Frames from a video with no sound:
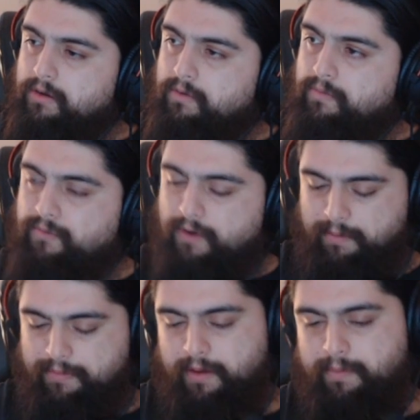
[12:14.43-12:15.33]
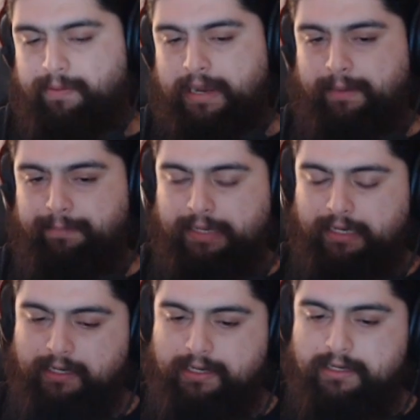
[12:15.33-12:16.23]
from the pop
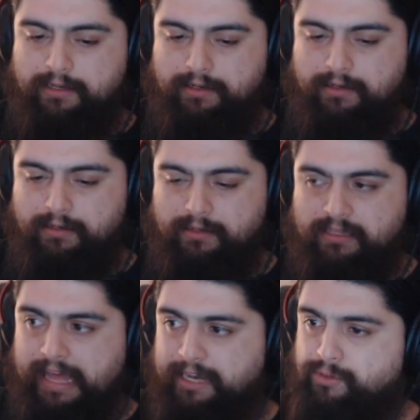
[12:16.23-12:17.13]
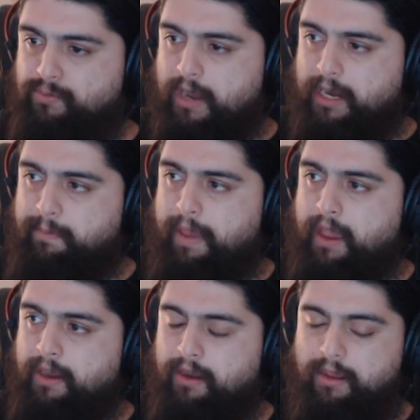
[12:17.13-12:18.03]
punk slash rock
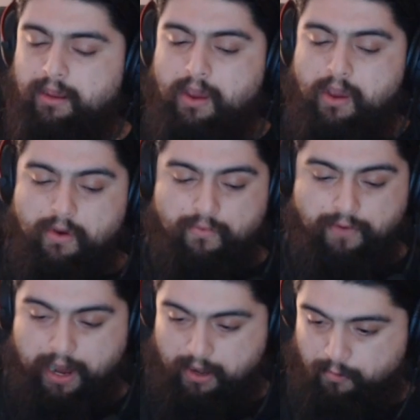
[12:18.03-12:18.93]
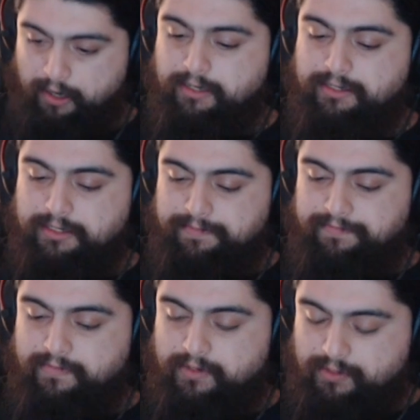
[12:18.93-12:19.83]
band Fireworks.
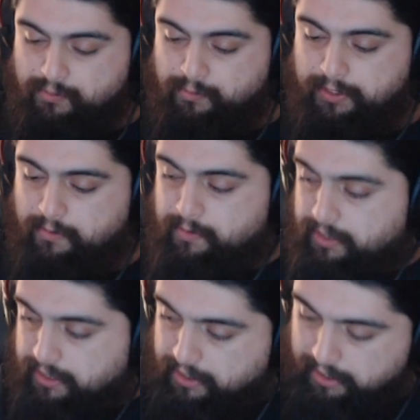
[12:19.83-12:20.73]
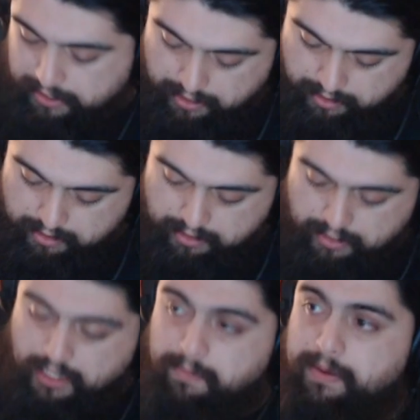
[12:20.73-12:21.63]
It's really, really good
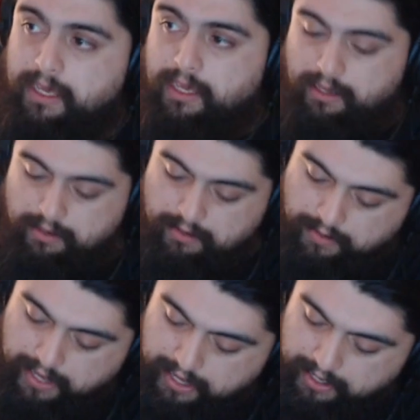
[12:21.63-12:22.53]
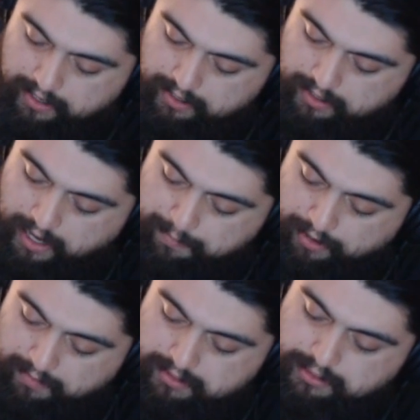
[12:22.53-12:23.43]
EP. Okay, I
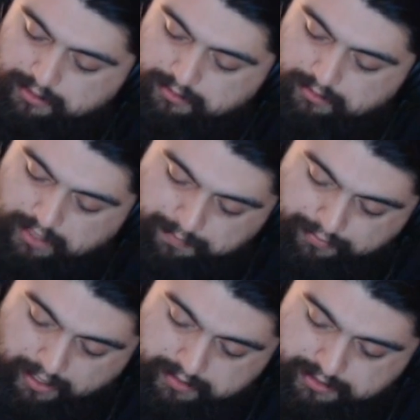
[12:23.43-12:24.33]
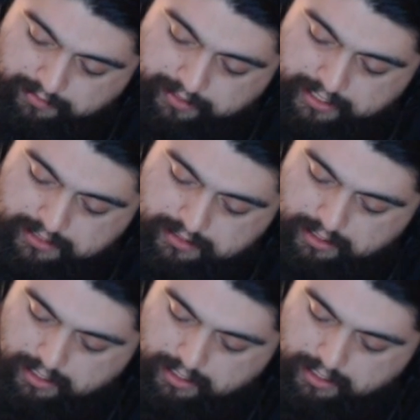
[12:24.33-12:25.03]
promise you, it is.